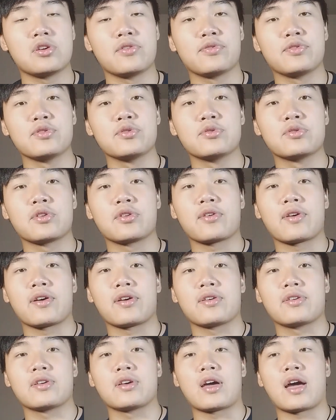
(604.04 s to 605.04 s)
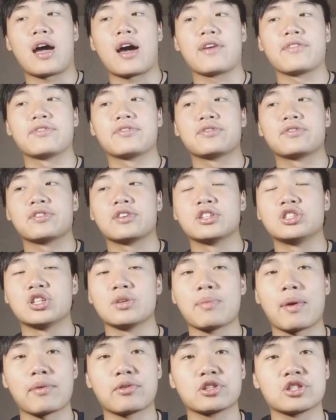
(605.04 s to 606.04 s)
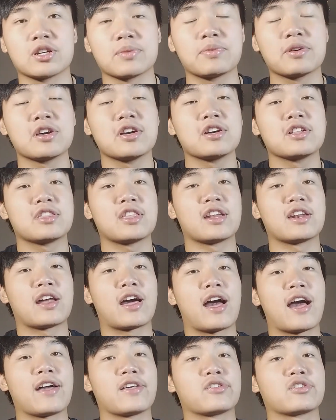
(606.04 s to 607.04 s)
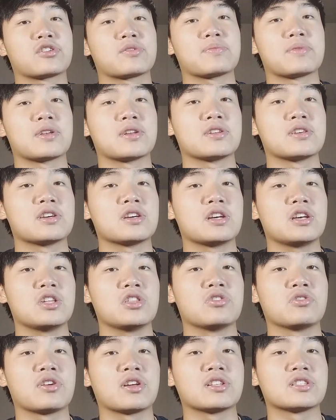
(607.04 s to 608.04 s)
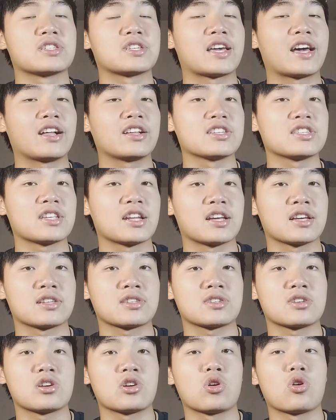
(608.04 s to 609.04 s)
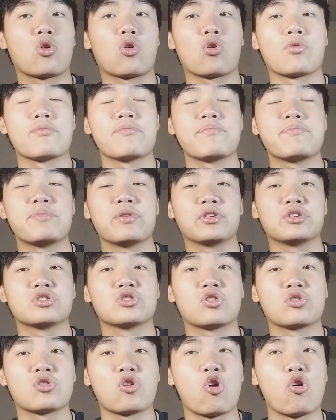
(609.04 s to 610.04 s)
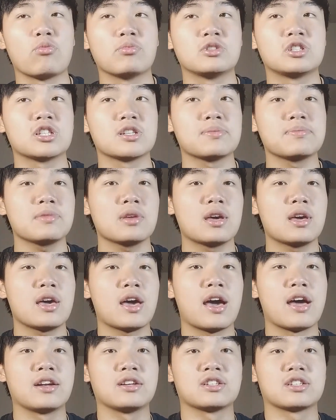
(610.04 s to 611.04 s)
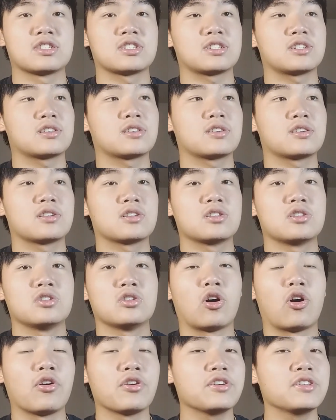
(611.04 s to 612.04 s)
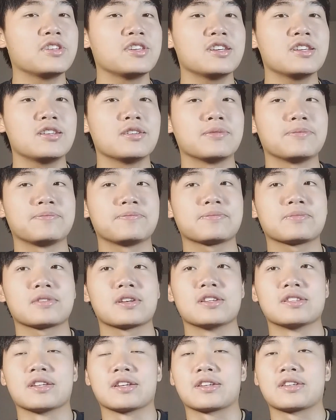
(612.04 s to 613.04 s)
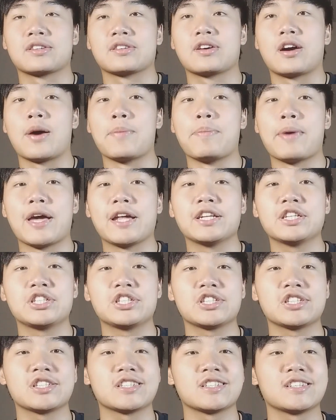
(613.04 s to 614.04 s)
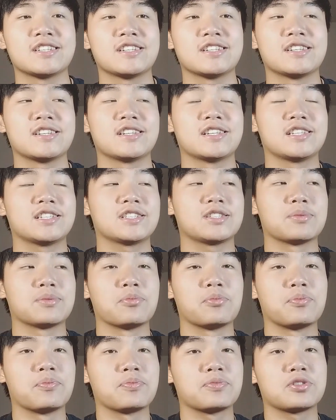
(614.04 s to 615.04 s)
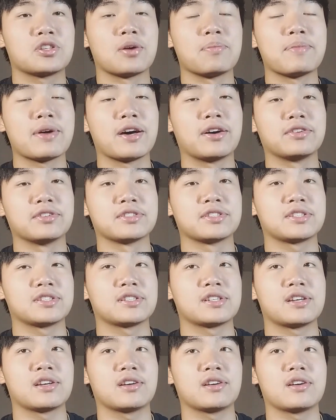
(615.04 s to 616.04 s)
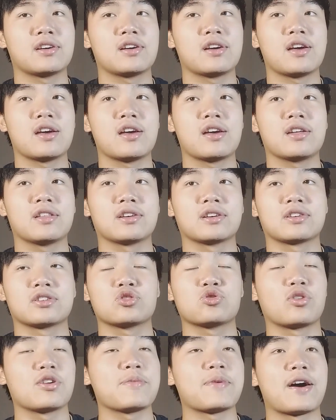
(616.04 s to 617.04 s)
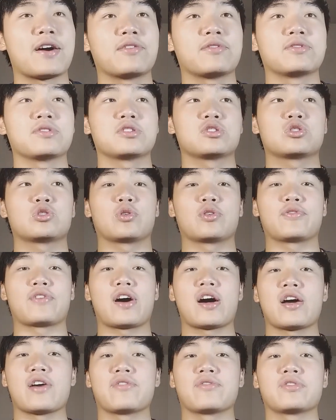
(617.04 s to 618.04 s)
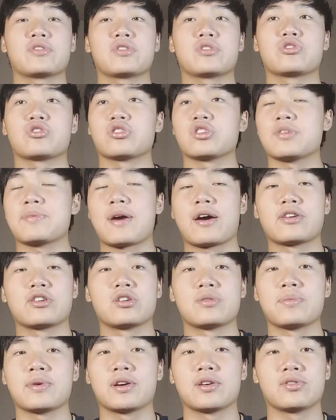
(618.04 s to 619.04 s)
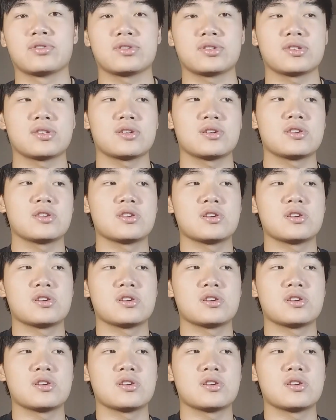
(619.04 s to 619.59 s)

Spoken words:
if you don't have a gym membership, then I highly recommend either getting into calisthenics or build your own home gym. And just all you need is like a bench, some dumbbells, like 20 pound, 25, 30 pound dumbbells,